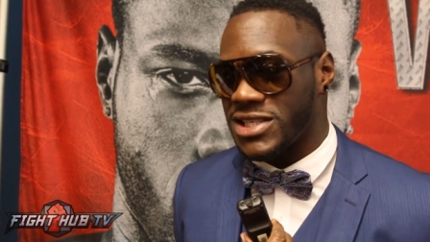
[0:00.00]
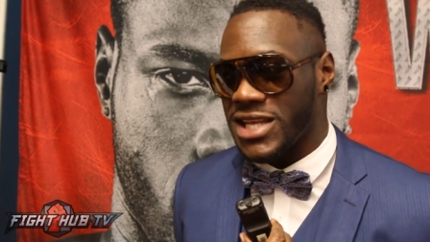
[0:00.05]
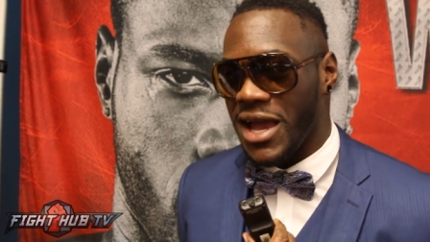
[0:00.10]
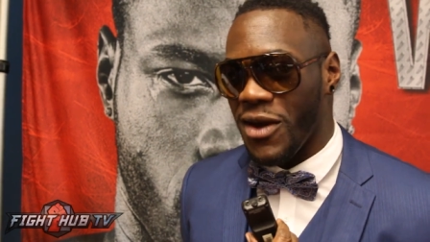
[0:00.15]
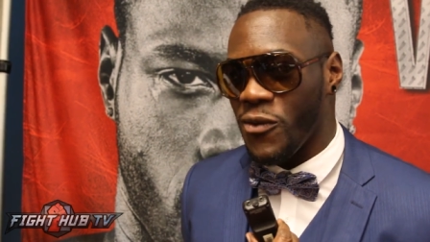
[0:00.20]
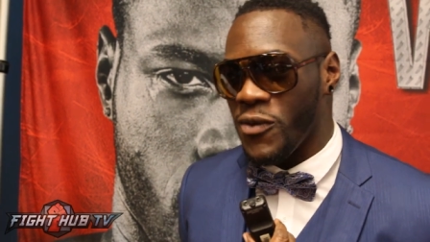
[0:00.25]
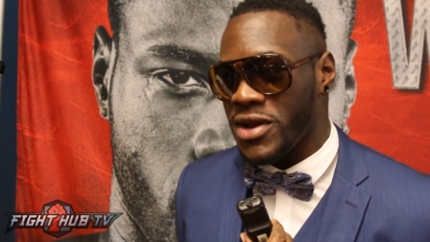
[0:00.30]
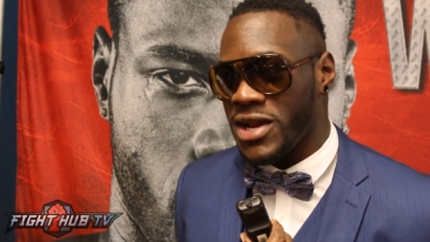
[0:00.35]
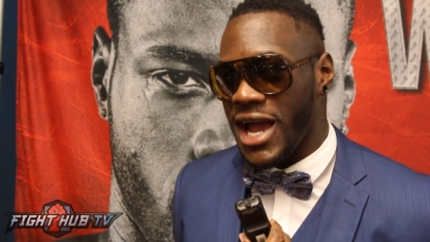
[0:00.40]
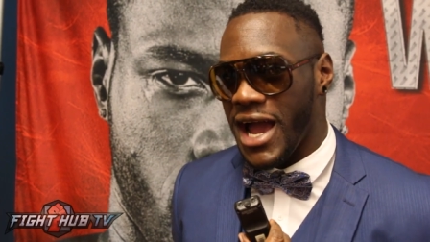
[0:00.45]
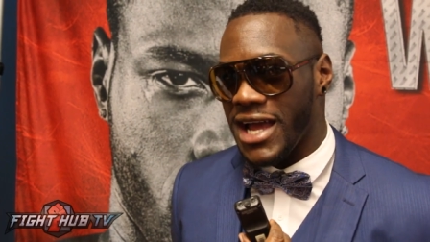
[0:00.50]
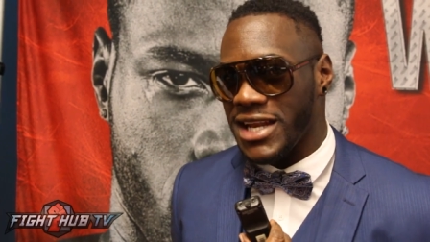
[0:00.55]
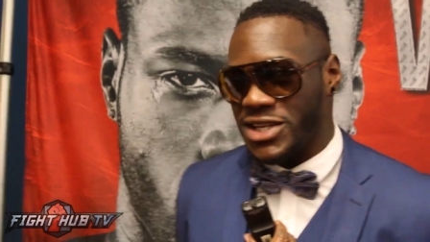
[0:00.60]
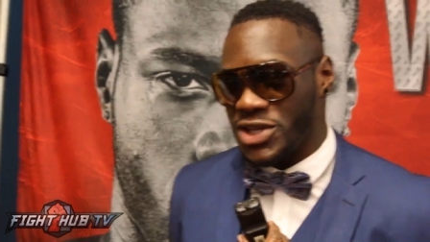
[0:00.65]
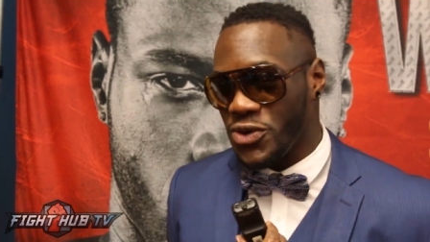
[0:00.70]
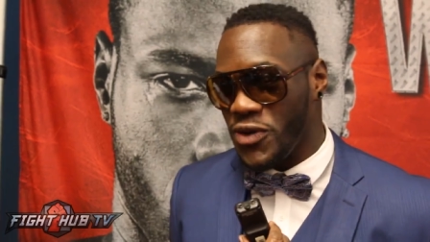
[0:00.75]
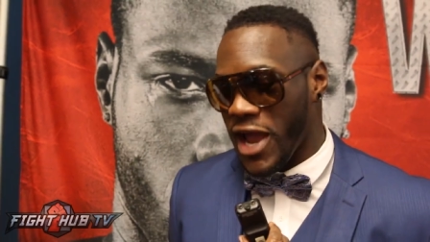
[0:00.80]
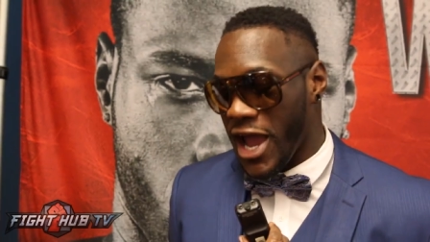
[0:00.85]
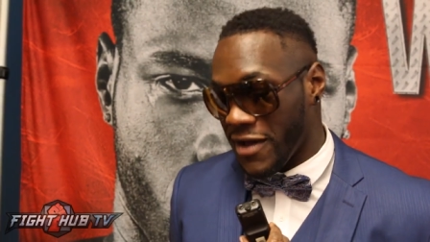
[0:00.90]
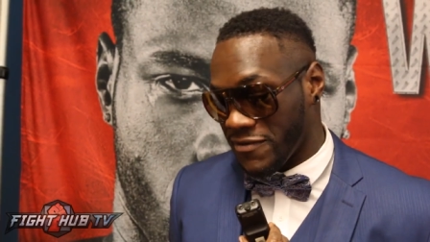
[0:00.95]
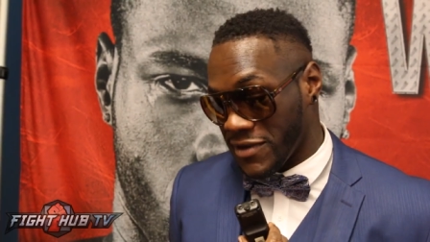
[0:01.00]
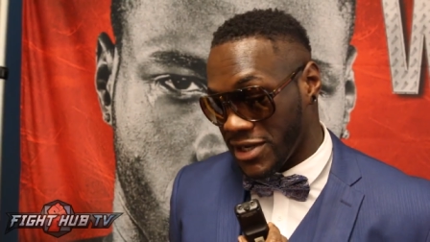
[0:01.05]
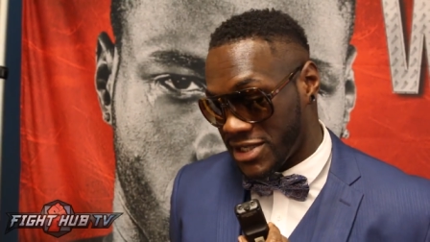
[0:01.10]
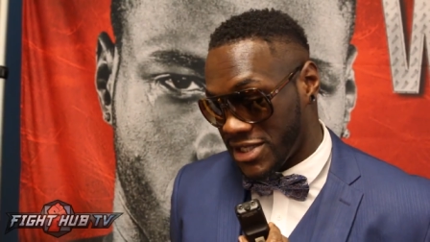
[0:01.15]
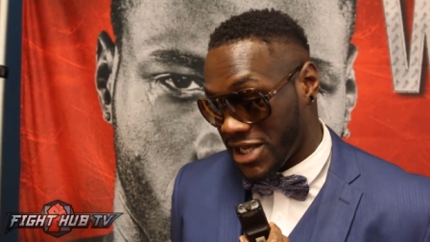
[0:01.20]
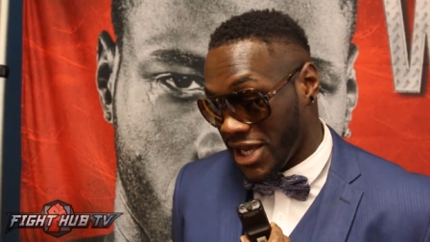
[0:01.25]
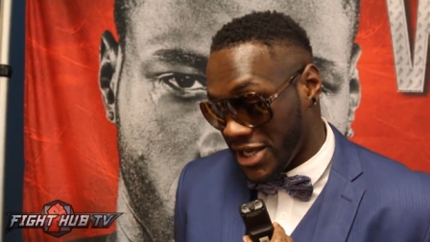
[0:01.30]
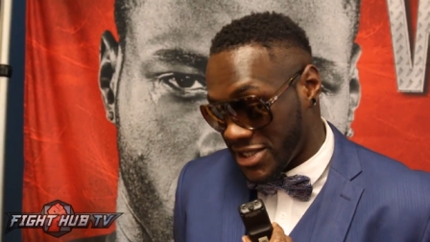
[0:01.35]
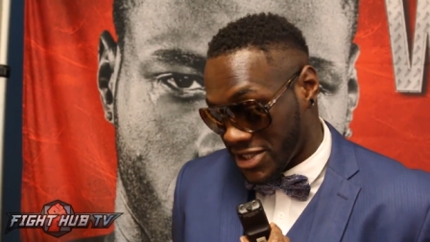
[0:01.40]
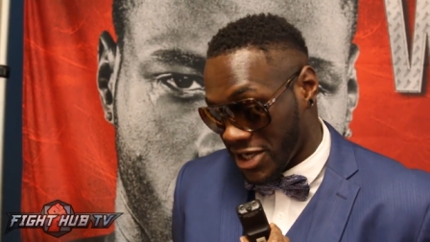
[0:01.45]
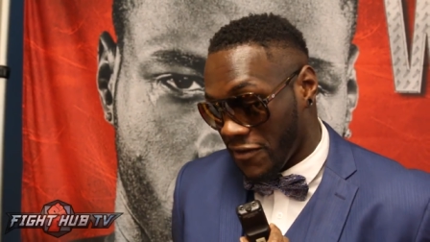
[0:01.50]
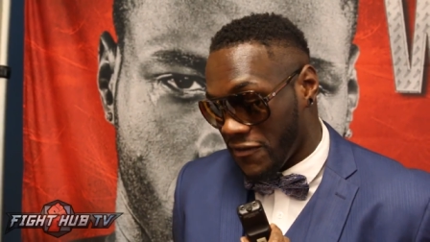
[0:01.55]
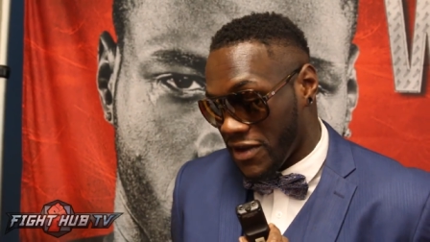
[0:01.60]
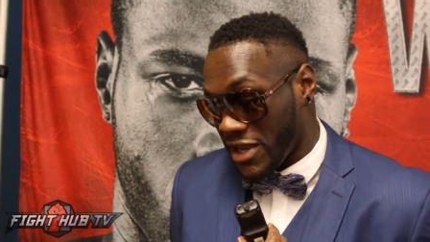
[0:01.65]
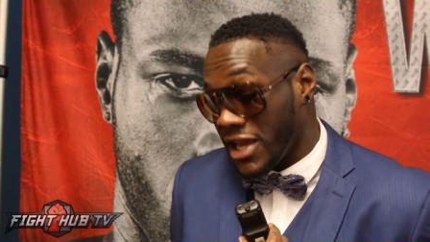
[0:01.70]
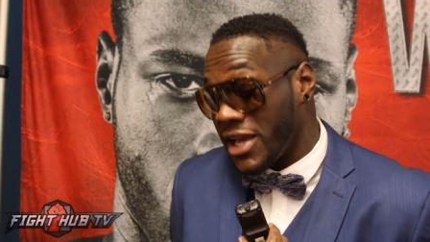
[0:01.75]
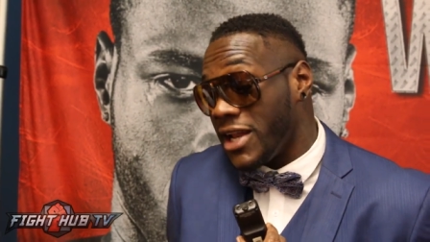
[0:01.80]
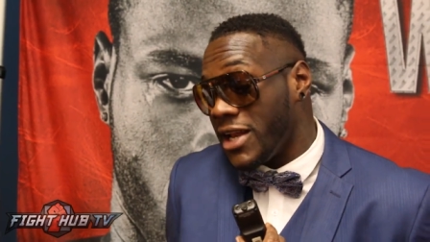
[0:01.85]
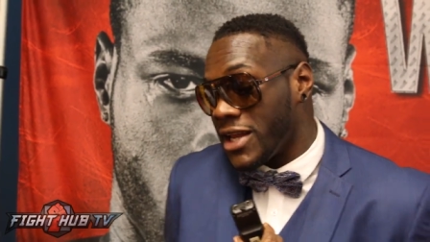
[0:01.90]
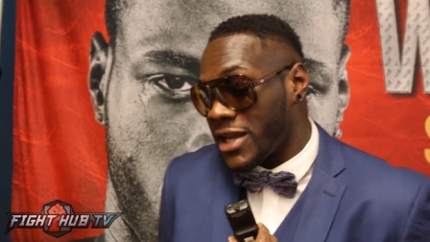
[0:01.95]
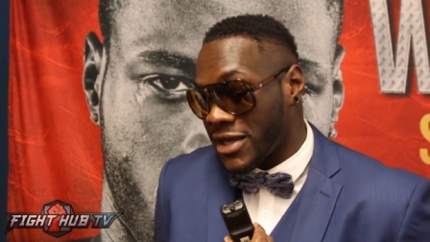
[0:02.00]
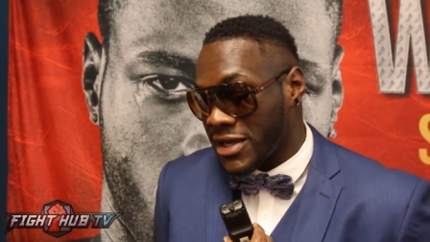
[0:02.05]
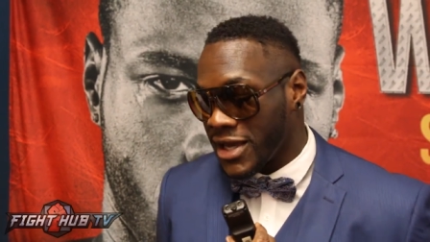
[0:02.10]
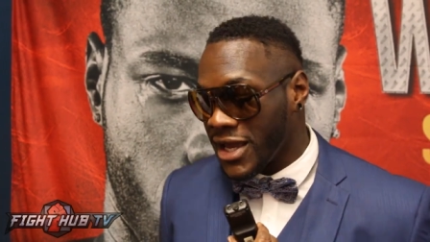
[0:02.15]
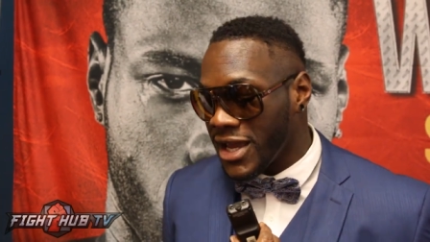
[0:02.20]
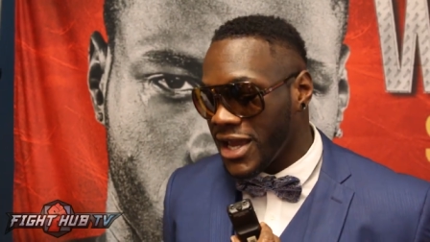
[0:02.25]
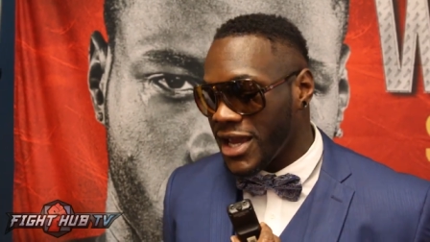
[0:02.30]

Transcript: That when I do have the touch of healing,